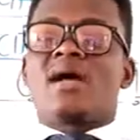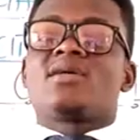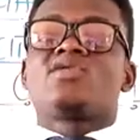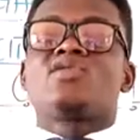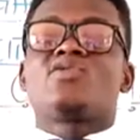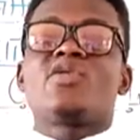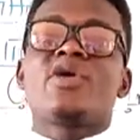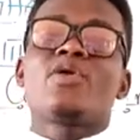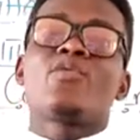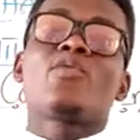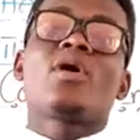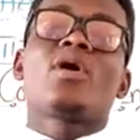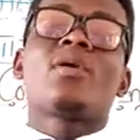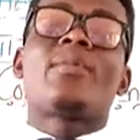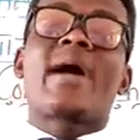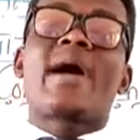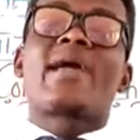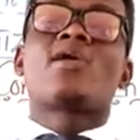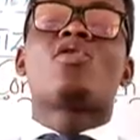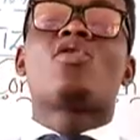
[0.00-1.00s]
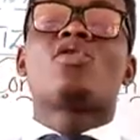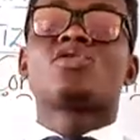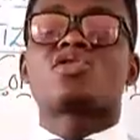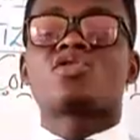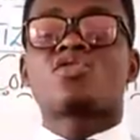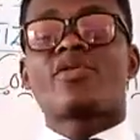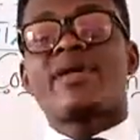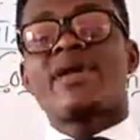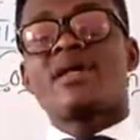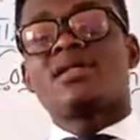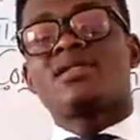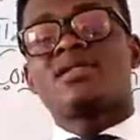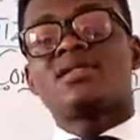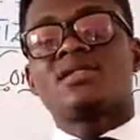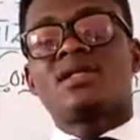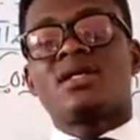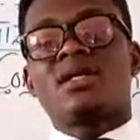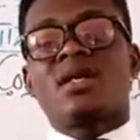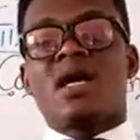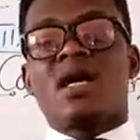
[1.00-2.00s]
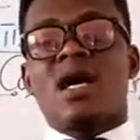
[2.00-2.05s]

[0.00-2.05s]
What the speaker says: doing well by God's grace.